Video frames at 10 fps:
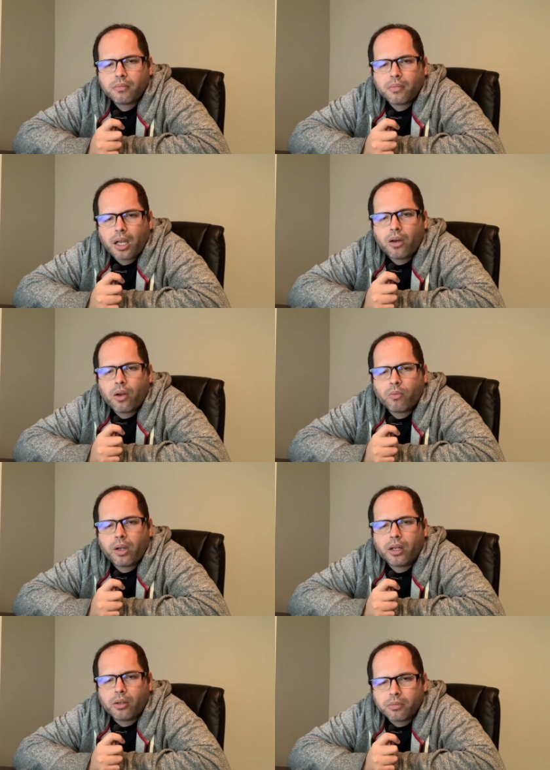Hello and
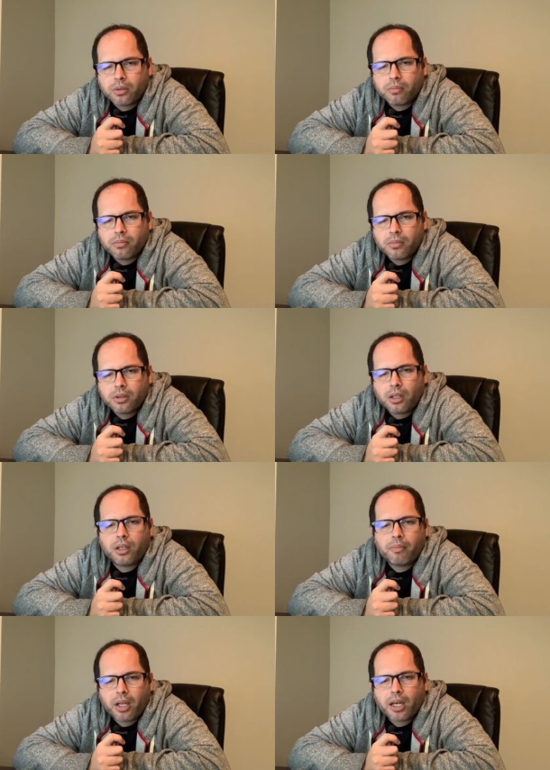welcome to
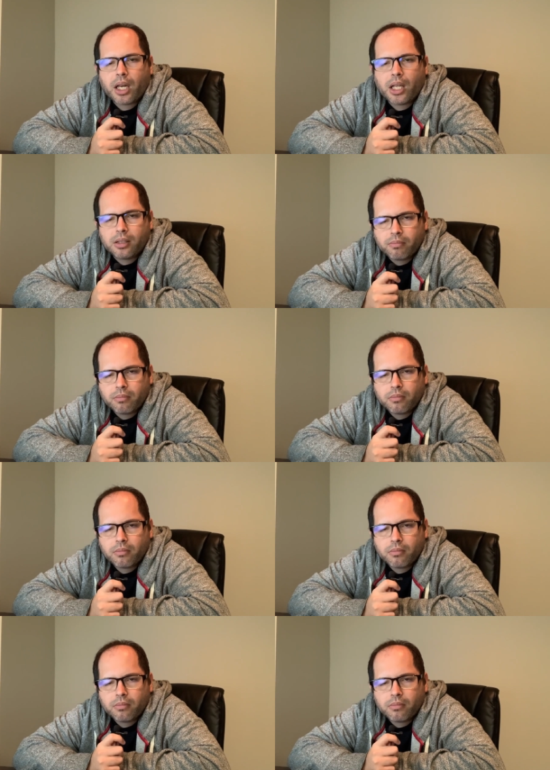Turning Veganese,